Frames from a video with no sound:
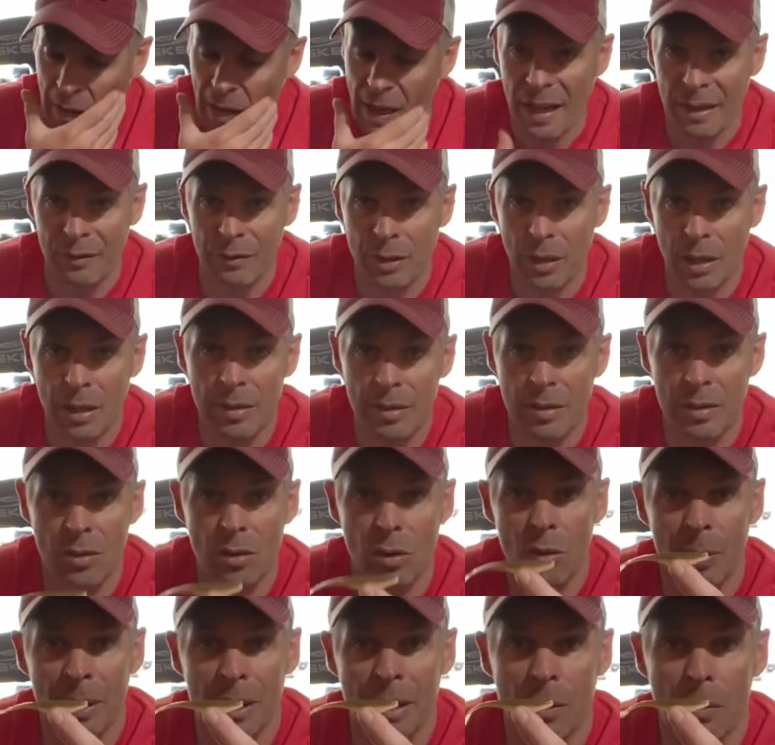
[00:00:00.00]
I've caught
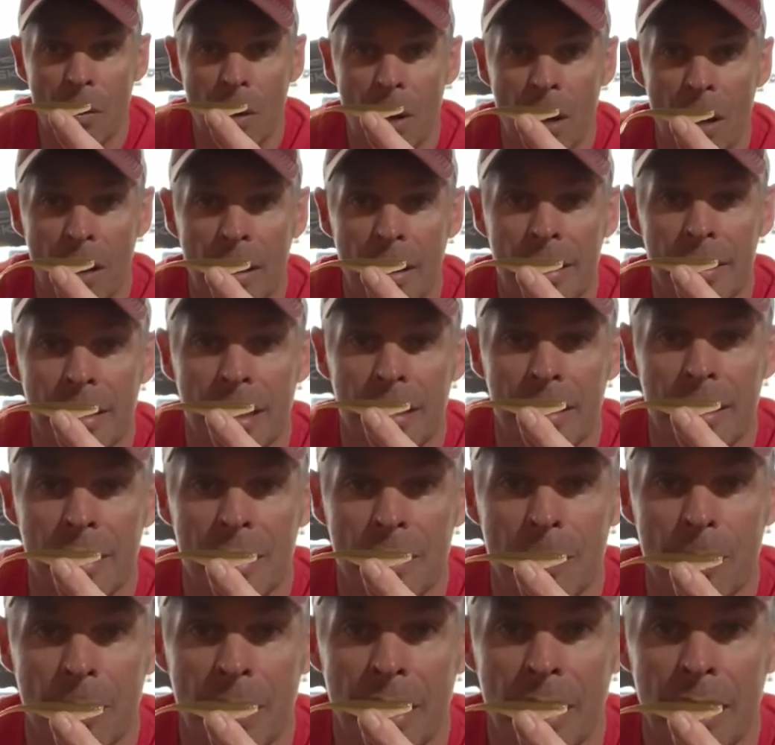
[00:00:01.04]
so many walleyes on this
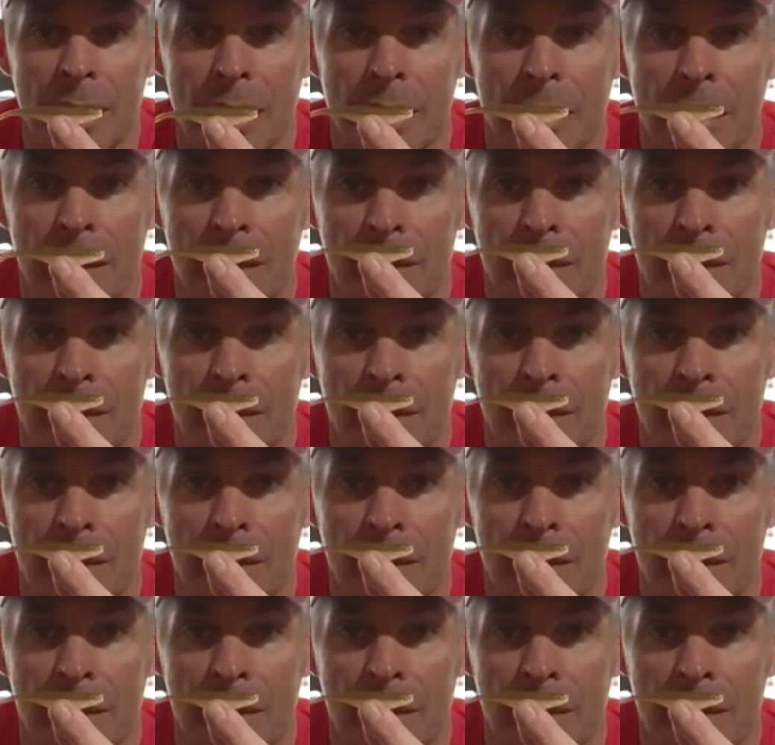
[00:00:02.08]
bait.